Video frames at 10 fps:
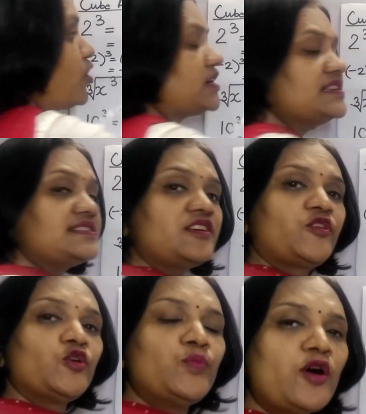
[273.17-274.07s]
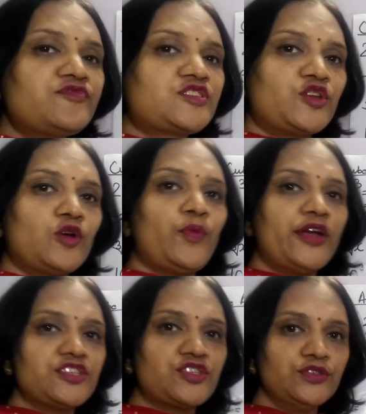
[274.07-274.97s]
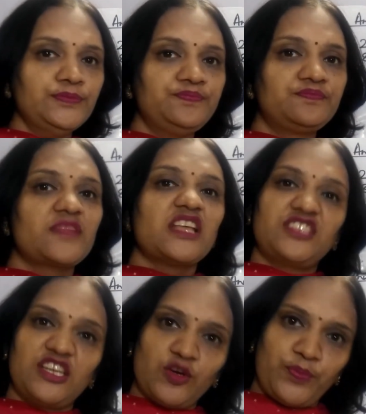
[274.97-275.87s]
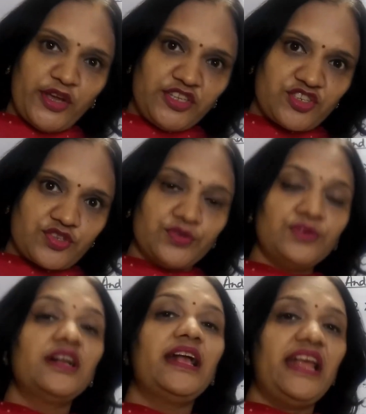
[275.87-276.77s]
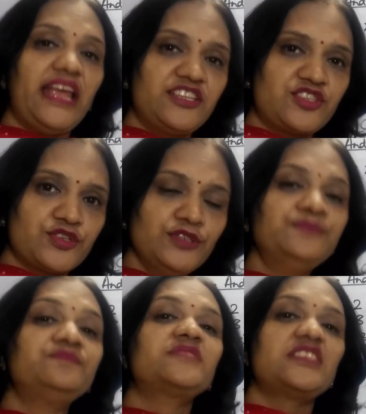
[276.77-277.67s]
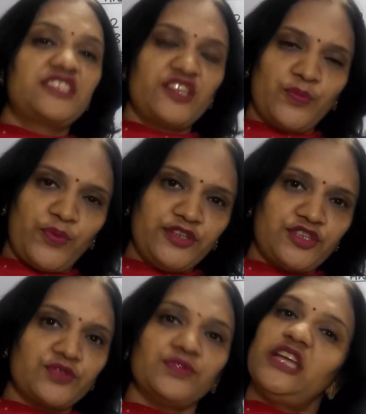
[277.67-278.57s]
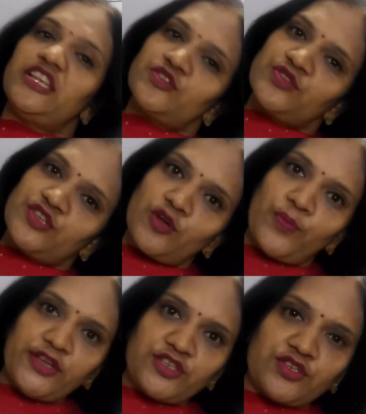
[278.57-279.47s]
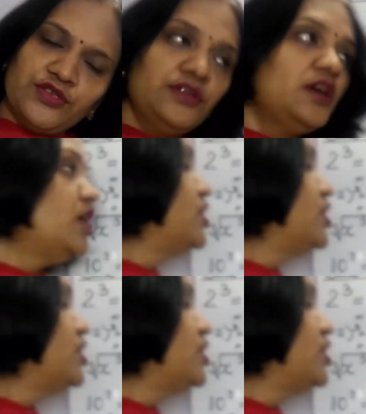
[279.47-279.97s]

What is the cube of 0.2? 0.2 into 0.2 into 0.2.